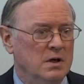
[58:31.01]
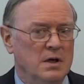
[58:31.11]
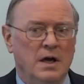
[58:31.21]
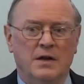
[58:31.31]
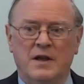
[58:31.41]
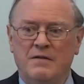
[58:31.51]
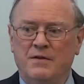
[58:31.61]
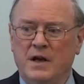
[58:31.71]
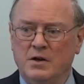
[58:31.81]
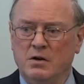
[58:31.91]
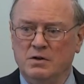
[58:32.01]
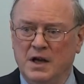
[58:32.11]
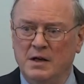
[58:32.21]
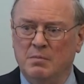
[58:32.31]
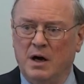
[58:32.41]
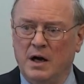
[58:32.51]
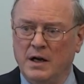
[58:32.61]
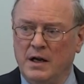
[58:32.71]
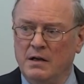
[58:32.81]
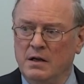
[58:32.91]
And they found her dead body
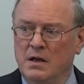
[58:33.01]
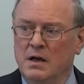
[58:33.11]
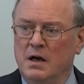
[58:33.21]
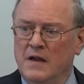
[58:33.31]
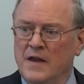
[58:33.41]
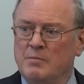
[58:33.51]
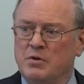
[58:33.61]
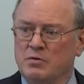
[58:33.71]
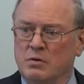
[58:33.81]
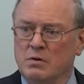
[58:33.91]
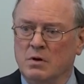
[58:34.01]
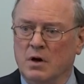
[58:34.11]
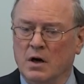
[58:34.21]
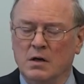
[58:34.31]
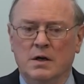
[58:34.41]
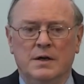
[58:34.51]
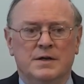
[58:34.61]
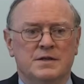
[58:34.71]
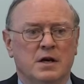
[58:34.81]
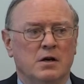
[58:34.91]
in that patrol car.
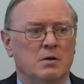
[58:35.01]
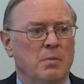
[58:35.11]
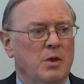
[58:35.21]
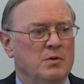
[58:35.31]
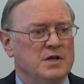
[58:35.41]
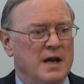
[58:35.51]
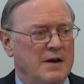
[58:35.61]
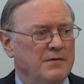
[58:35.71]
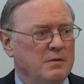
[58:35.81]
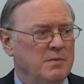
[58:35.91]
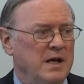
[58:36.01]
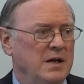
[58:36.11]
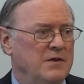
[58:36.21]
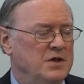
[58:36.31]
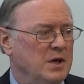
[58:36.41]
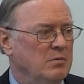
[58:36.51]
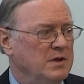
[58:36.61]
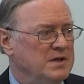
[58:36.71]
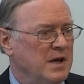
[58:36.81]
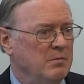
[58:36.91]
So there was an effort made in the General
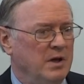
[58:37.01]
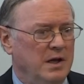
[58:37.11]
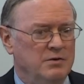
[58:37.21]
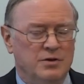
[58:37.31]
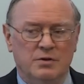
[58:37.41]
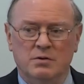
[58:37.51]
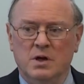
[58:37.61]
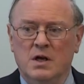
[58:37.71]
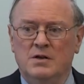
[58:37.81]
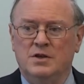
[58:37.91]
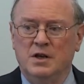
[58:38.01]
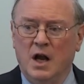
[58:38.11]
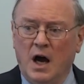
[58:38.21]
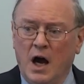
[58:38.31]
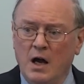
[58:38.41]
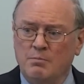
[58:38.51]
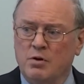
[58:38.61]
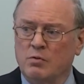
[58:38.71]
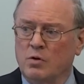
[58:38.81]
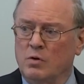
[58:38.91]
Assembly to deny
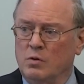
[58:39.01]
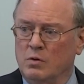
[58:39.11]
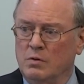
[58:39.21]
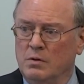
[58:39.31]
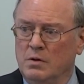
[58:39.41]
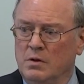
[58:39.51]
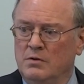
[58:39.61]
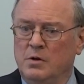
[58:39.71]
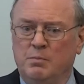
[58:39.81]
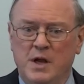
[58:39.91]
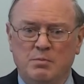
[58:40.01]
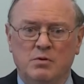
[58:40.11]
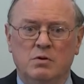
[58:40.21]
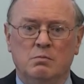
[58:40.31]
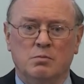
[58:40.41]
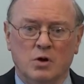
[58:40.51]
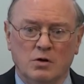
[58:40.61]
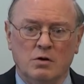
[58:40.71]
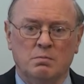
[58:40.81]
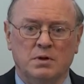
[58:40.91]
parole to people who
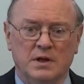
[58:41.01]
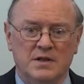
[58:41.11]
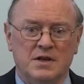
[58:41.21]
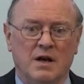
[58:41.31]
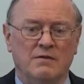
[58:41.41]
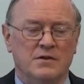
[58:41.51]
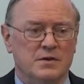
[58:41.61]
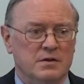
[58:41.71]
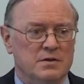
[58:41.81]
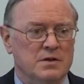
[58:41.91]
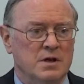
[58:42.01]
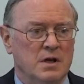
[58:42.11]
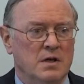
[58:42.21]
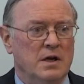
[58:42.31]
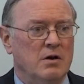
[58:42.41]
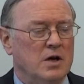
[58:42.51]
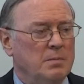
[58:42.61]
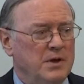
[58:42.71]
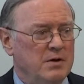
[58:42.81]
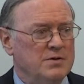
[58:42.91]
murder police officers. Now, a
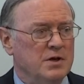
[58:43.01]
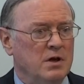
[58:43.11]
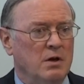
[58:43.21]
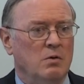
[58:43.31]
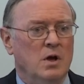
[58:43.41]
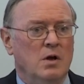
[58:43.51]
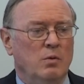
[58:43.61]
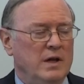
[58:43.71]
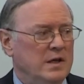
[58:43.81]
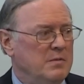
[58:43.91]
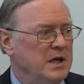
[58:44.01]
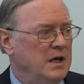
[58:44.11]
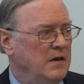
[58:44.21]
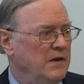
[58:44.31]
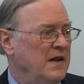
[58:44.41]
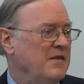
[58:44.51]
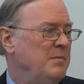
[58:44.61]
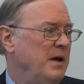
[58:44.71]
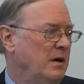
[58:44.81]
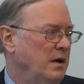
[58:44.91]
couple of years ago, we eliminated the death
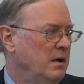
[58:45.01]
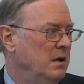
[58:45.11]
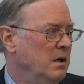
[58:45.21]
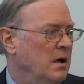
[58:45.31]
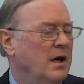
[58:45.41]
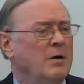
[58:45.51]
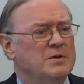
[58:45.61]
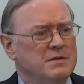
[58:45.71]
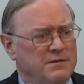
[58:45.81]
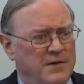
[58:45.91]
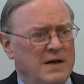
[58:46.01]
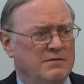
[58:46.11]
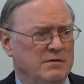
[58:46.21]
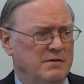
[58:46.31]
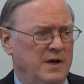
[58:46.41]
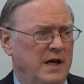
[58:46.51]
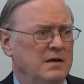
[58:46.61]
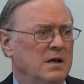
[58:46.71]
penalty, and I was in favor of that